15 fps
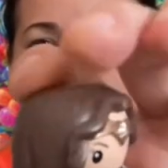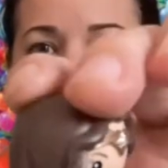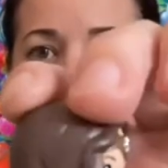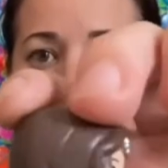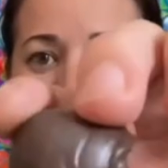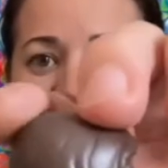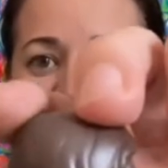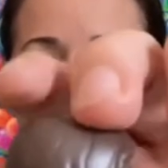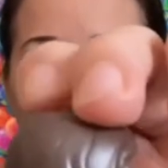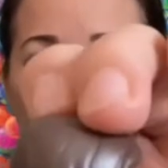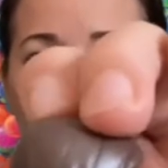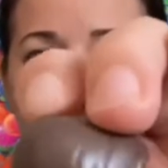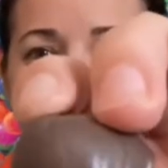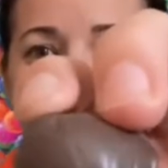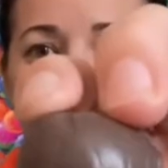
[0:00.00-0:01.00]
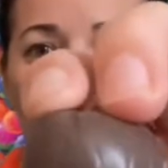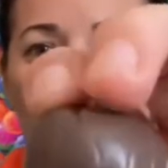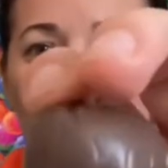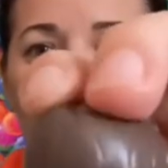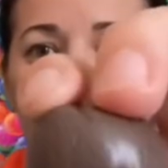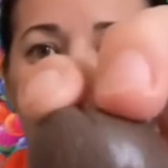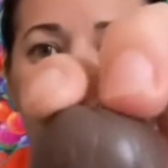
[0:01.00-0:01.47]
just this little
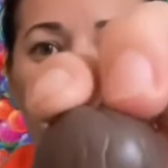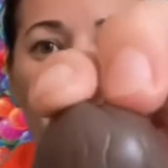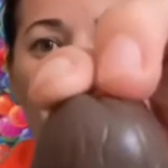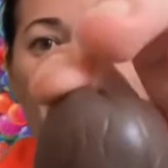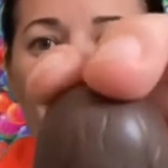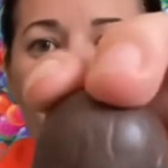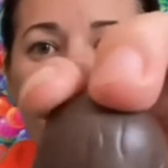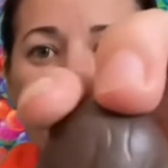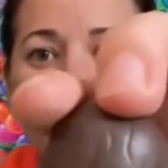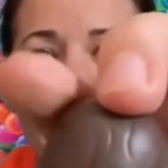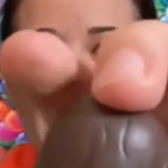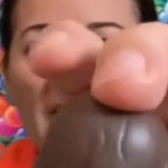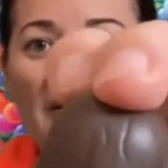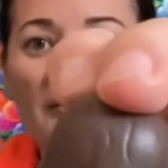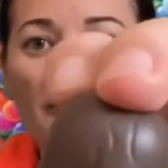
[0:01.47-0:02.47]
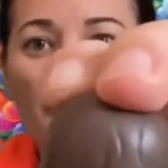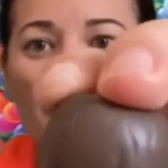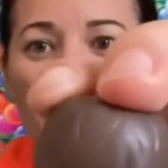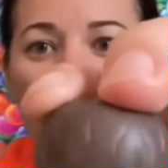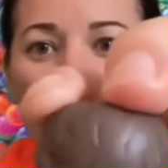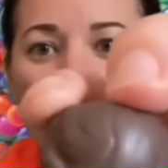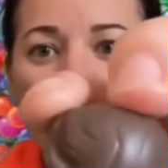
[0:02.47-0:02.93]
Wonder Woman figurine,
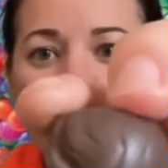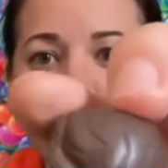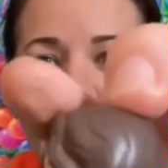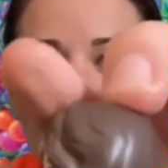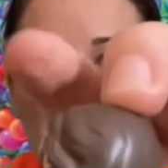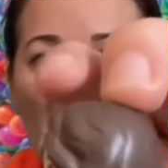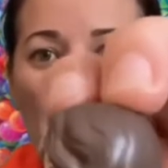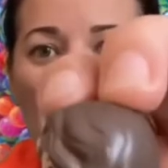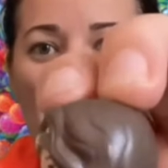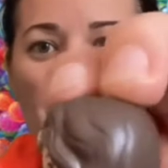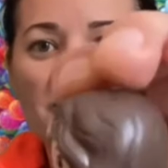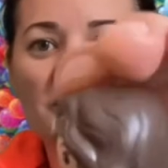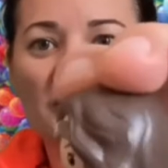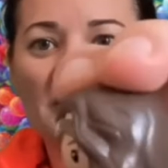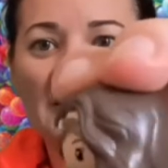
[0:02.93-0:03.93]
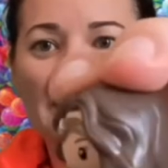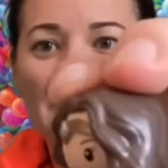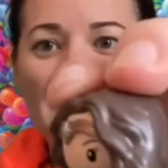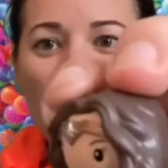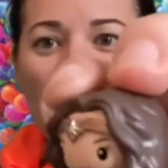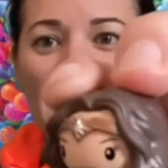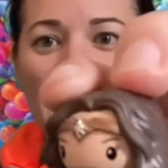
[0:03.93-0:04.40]
which I thought was absolutely
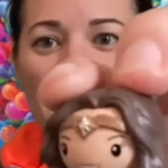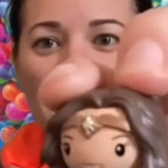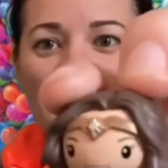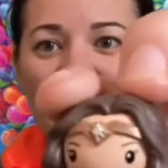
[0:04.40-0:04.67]
neat.